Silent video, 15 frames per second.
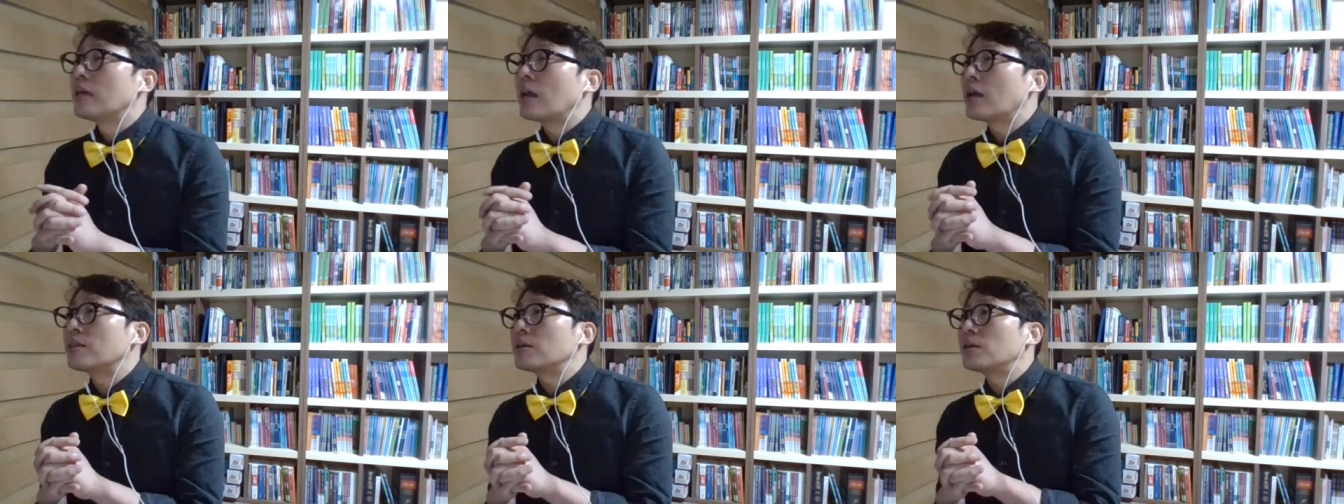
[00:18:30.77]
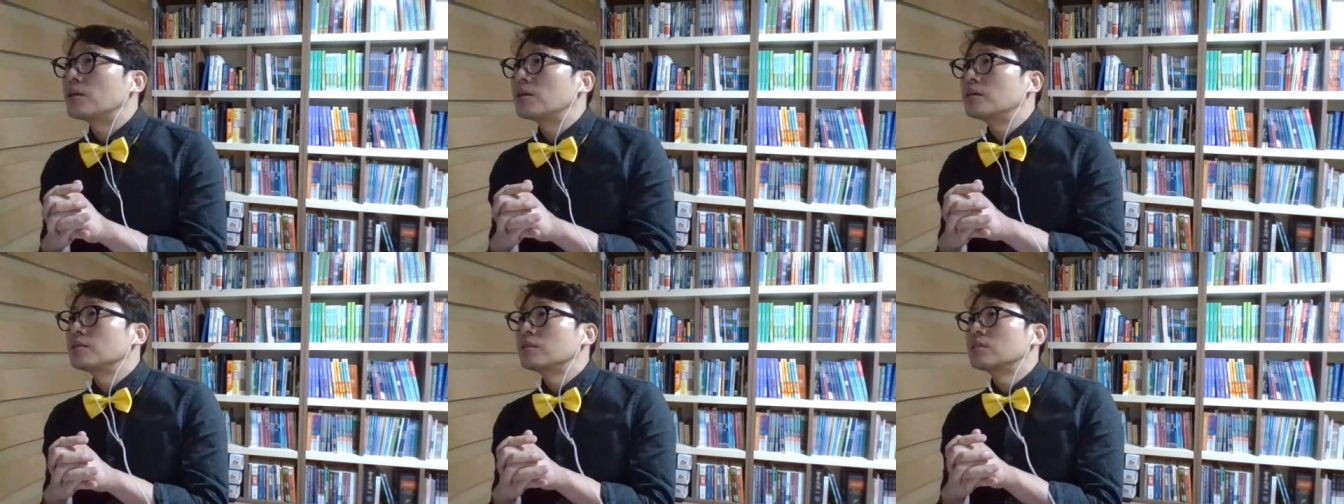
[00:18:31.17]

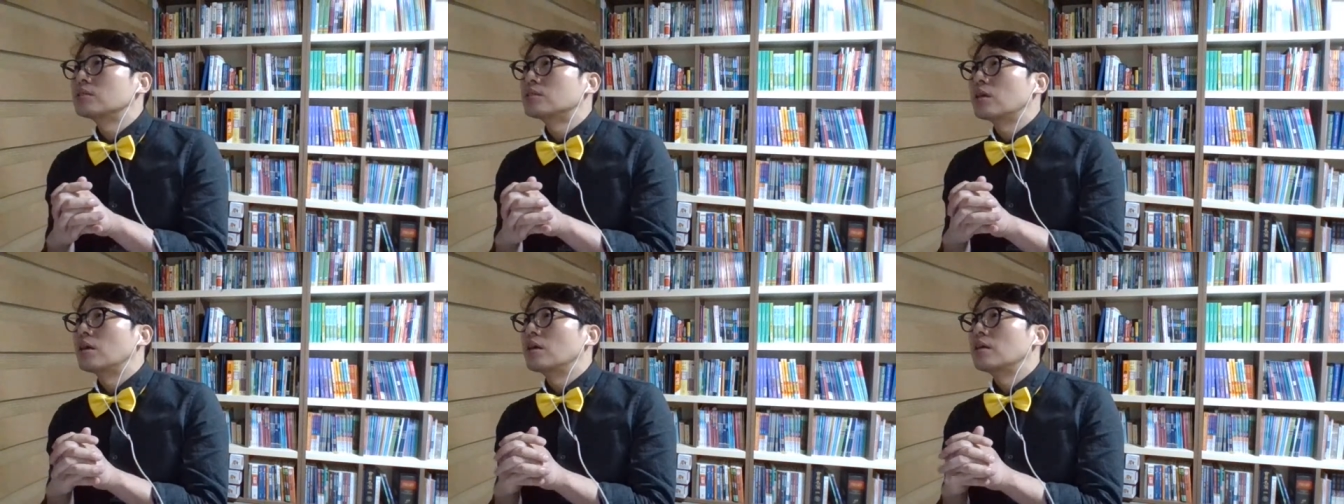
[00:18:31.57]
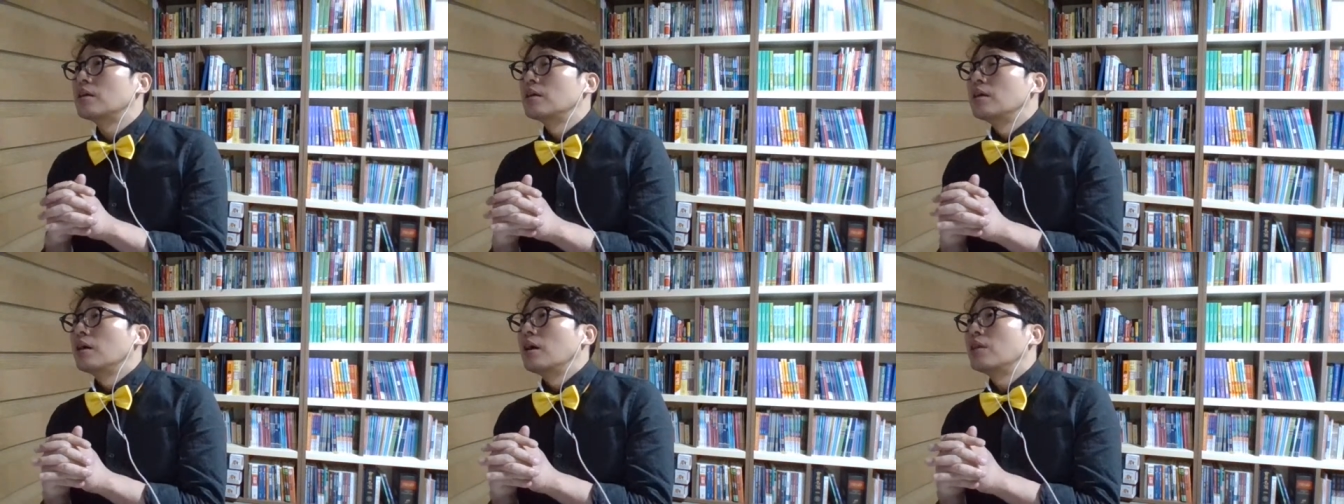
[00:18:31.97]
gather this
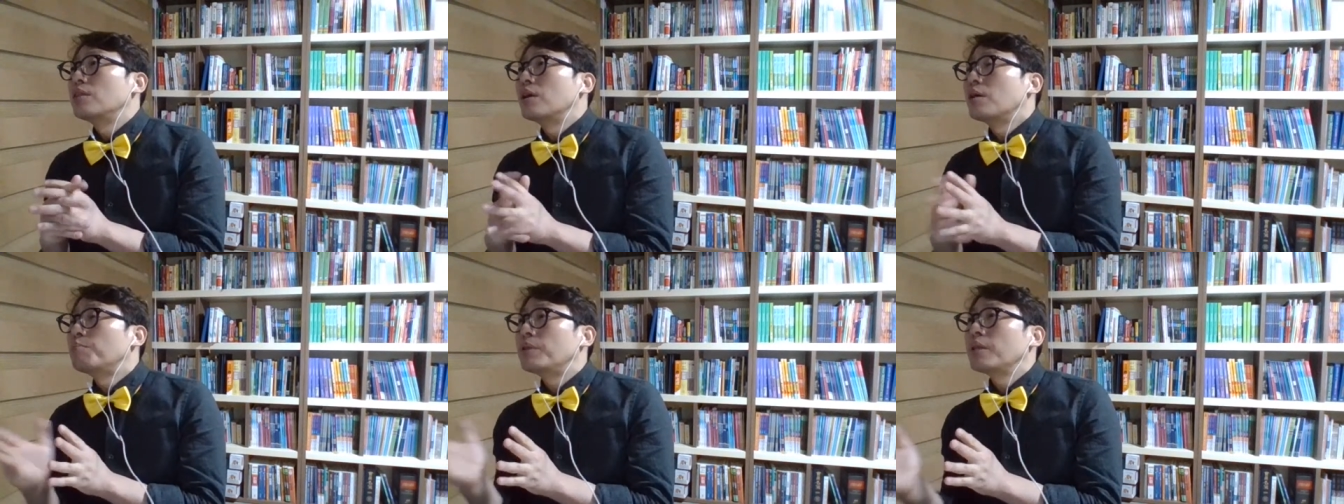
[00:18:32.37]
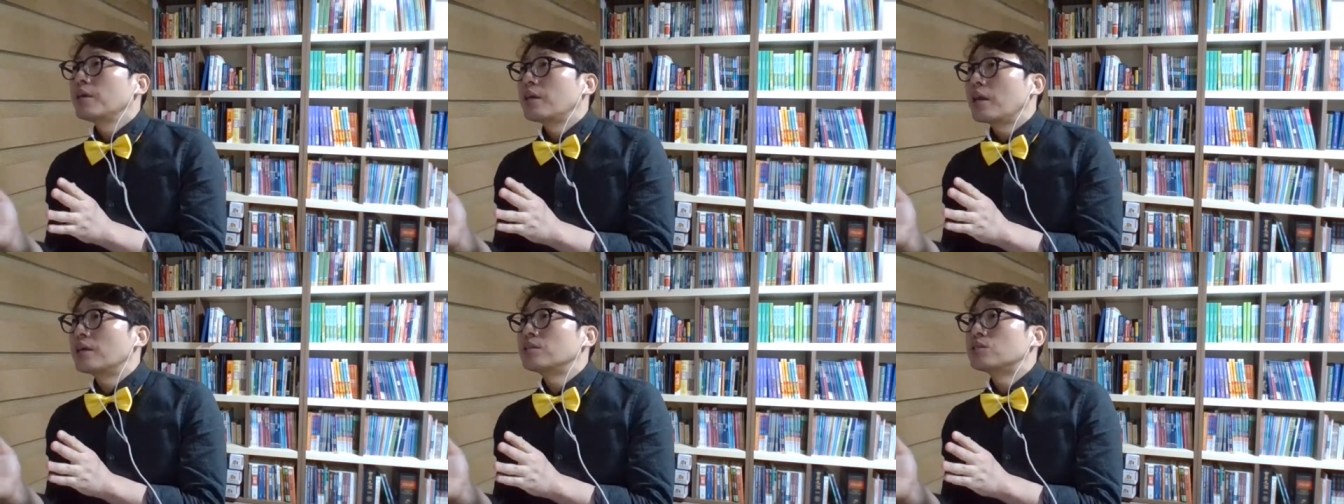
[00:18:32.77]
the
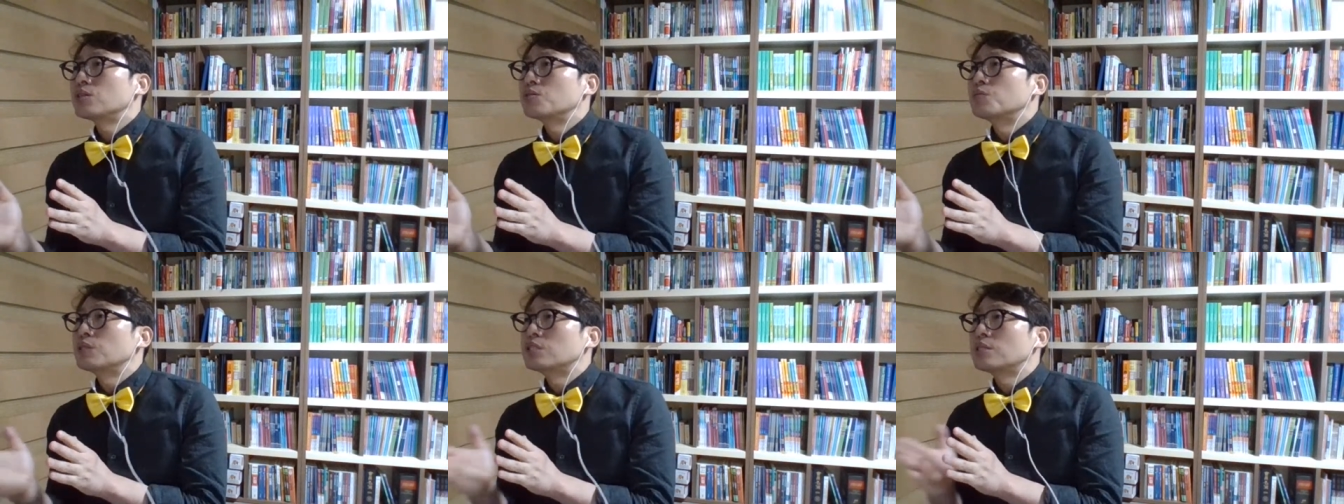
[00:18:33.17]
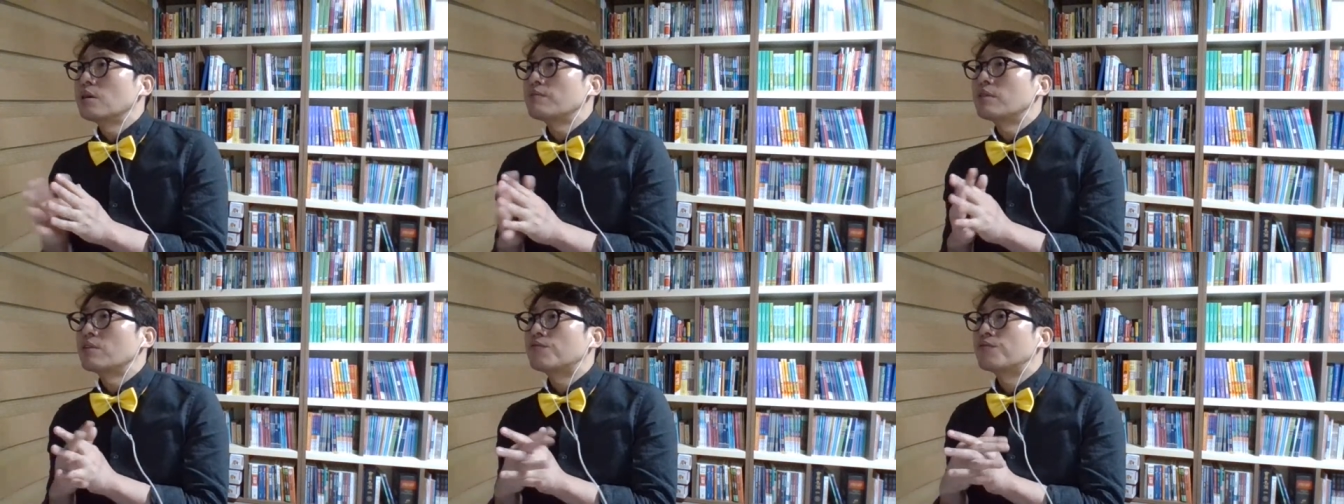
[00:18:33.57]
application
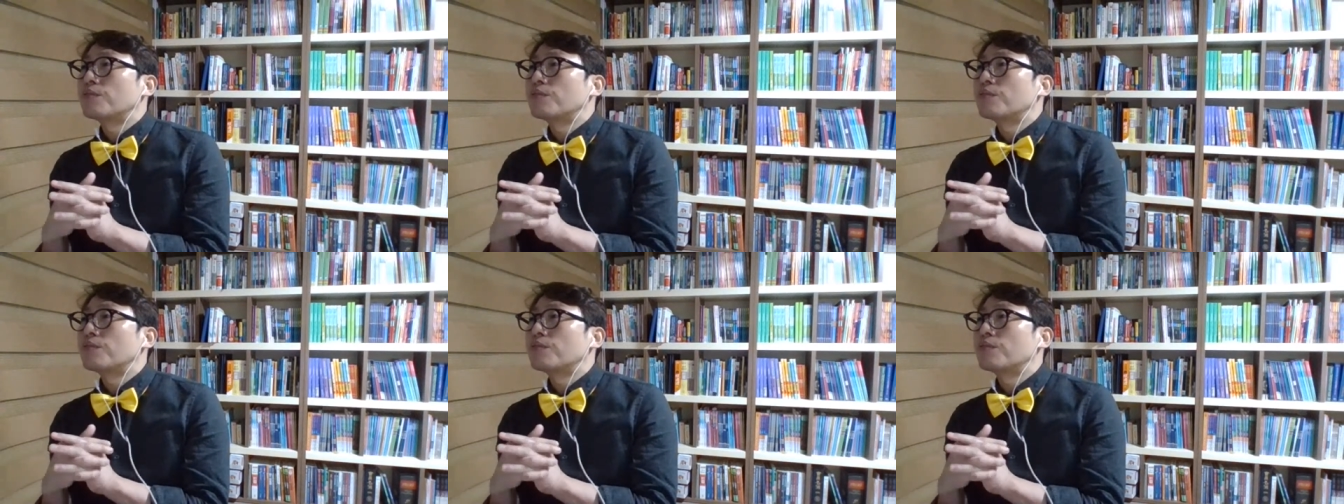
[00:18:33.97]
received